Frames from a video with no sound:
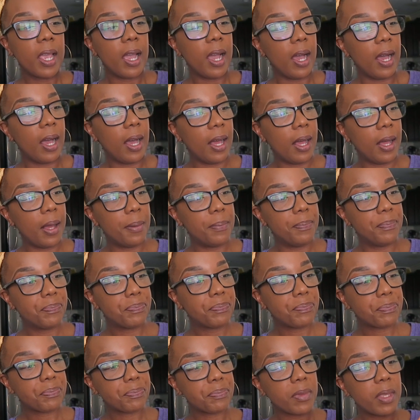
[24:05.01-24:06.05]
Um,
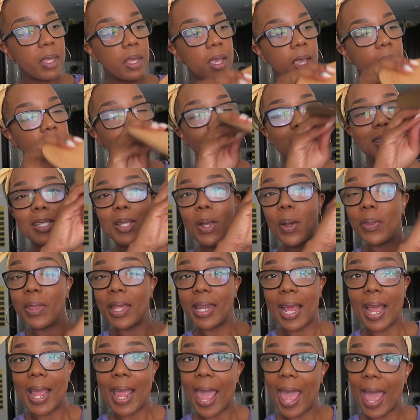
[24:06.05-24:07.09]
so
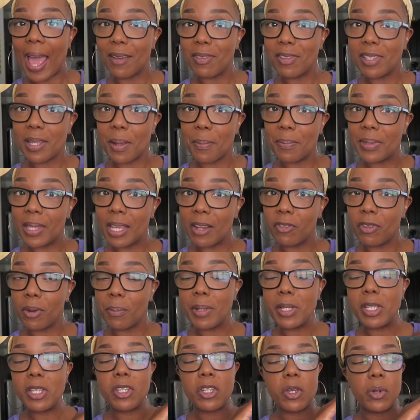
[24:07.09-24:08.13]
that I have something
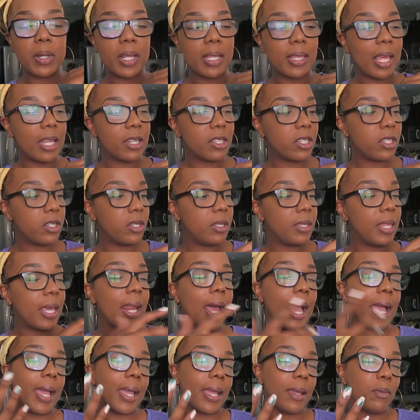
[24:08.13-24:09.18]
from Estonia that,
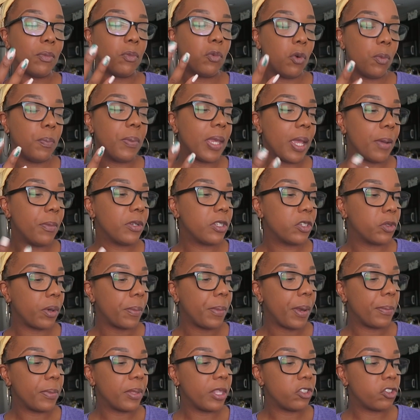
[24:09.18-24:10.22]
that I will be able to
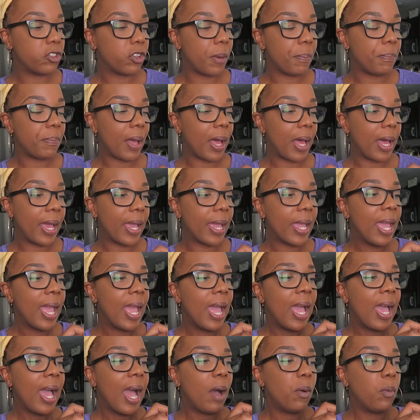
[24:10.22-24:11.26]
remember the trip by.
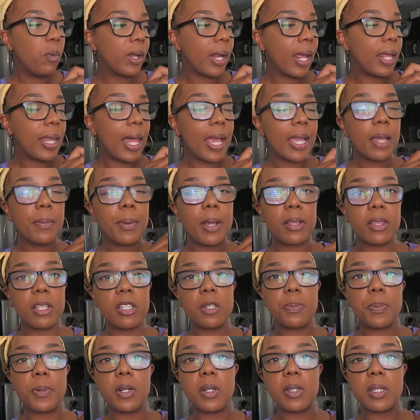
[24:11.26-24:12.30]
What I like about
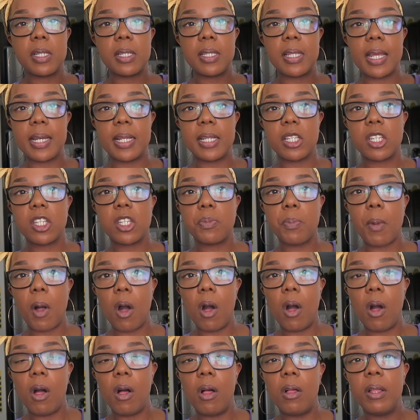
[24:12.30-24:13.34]
this purse is that it's
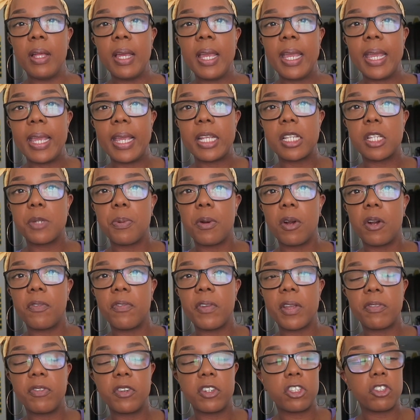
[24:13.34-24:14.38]
small, it's
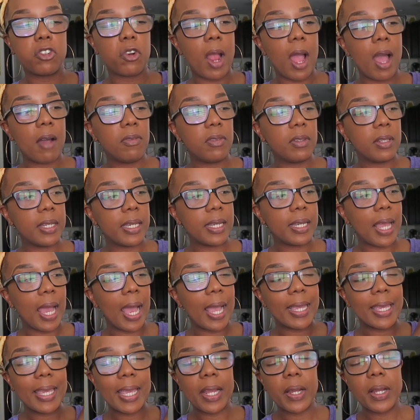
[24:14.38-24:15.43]
perfect for traveling.
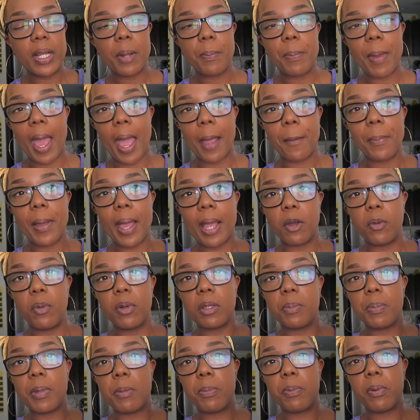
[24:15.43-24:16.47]
I carried a backpack
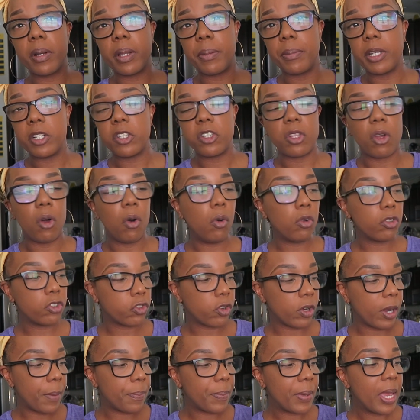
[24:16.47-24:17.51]
with me pretty much the whole
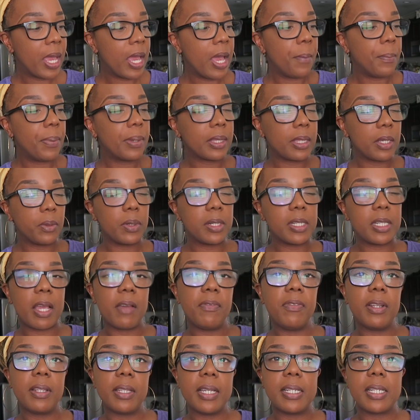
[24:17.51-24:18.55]
trip, but there were
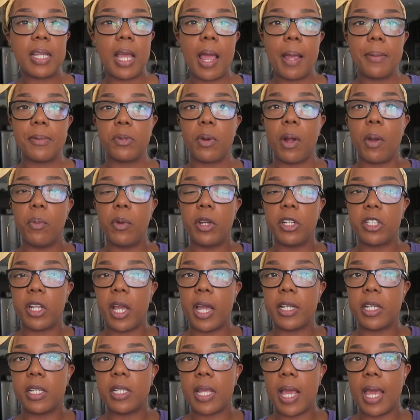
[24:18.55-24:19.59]
definitely times where I wish
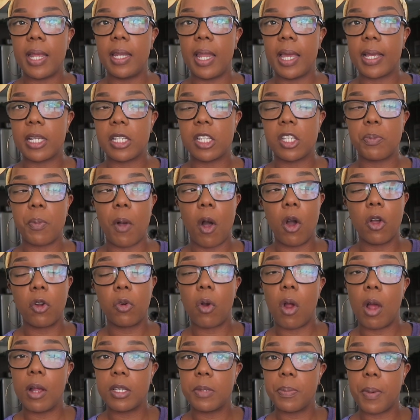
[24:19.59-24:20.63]
I just had like a small
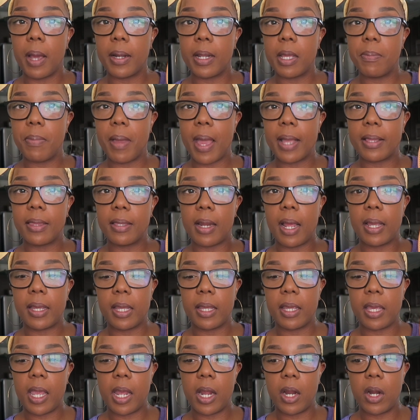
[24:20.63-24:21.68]
crossbody bag that I
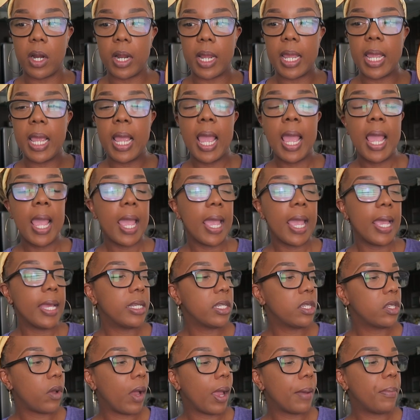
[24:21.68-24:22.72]
could carry.
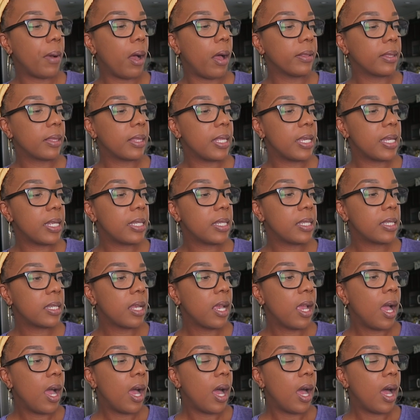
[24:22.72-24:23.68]
And so I bought this.